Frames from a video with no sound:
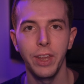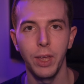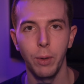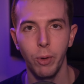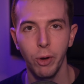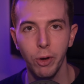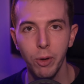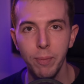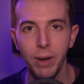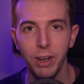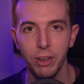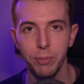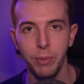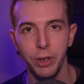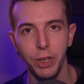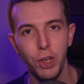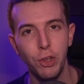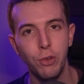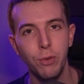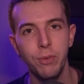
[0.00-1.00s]
there, welcome back to
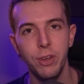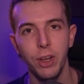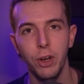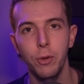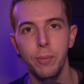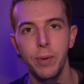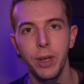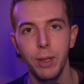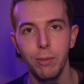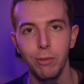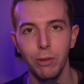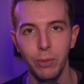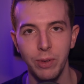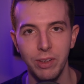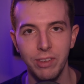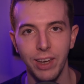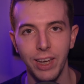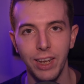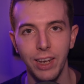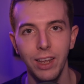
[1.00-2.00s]
my YouTube channel. My name is Louis
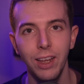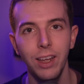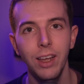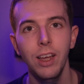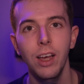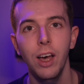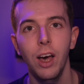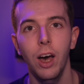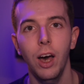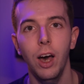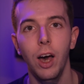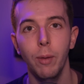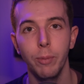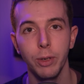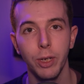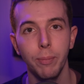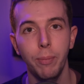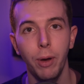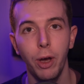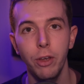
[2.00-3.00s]
Taylor. I'm a
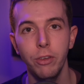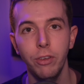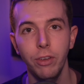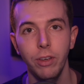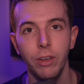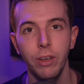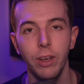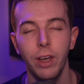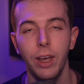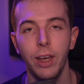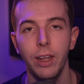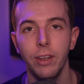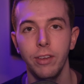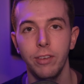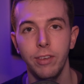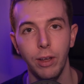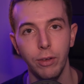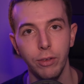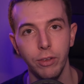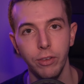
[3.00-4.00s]
composer and a
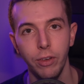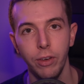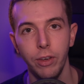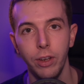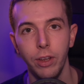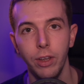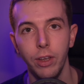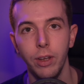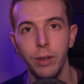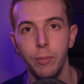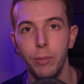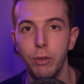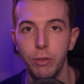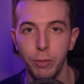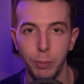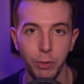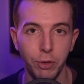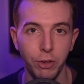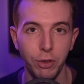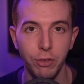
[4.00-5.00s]
sound designer and a
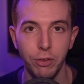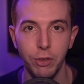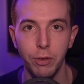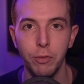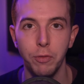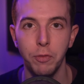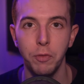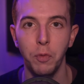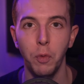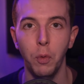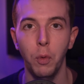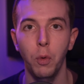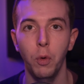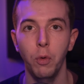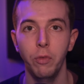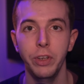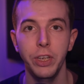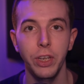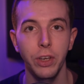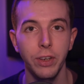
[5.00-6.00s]
music producer
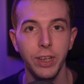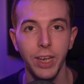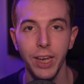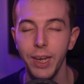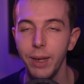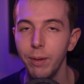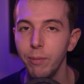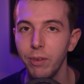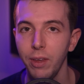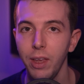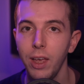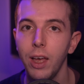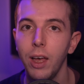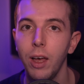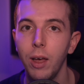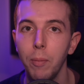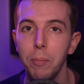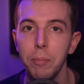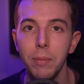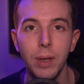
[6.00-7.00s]
for video games,
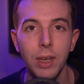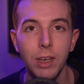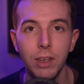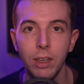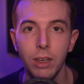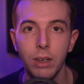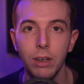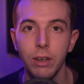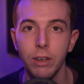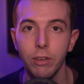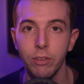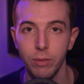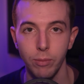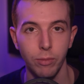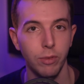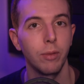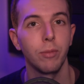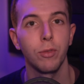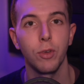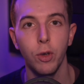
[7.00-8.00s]
media, and
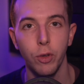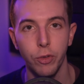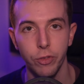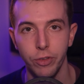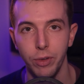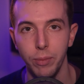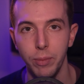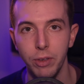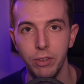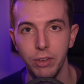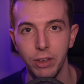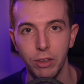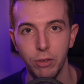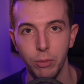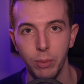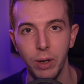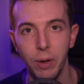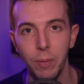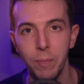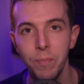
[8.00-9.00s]
sometimes concert music as
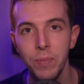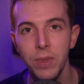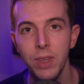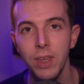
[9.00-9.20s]
well.